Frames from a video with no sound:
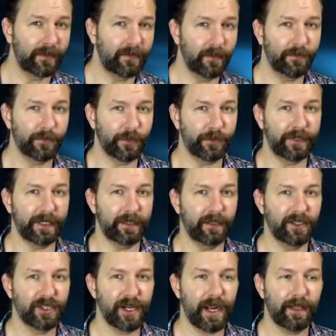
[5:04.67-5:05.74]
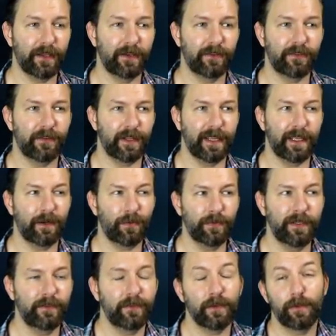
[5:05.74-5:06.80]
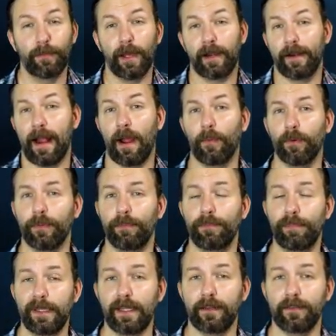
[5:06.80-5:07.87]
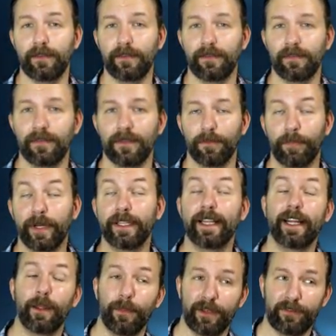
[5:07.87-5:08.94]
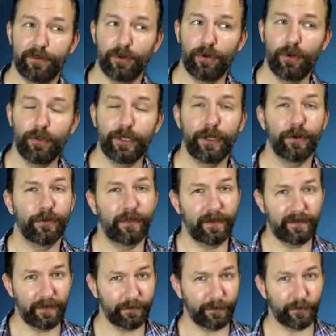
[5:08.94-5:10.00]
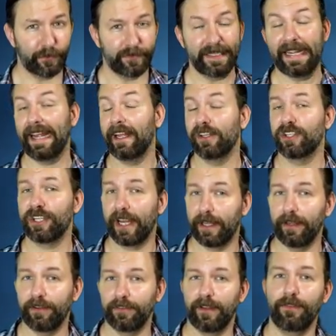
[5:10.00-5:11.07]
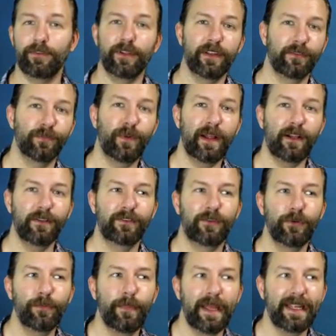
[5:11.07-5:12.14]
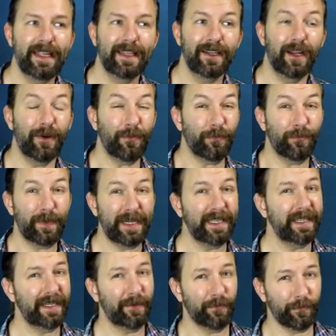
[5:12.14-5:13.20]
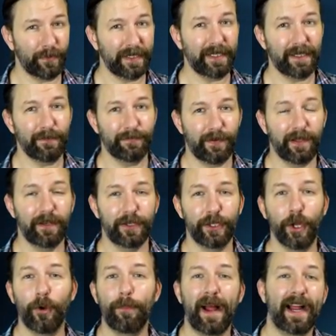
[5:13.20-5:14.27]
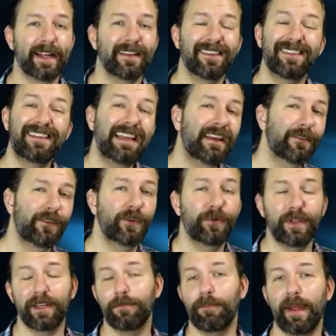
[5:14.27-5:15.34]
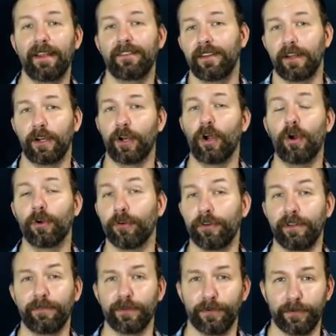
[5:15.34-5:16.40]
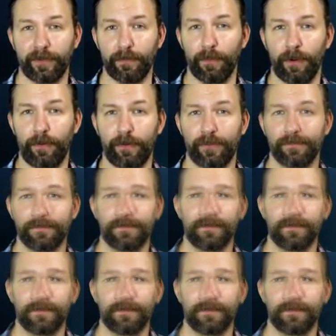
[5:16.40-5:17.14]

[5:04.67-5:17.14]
the difficulty and the challenge, it only took about an hour to beat. But like I mentioned earlier, the difficulty and challenge level as well do make it a really, really fun to go back and see if you can best it on a harder difficulty mode.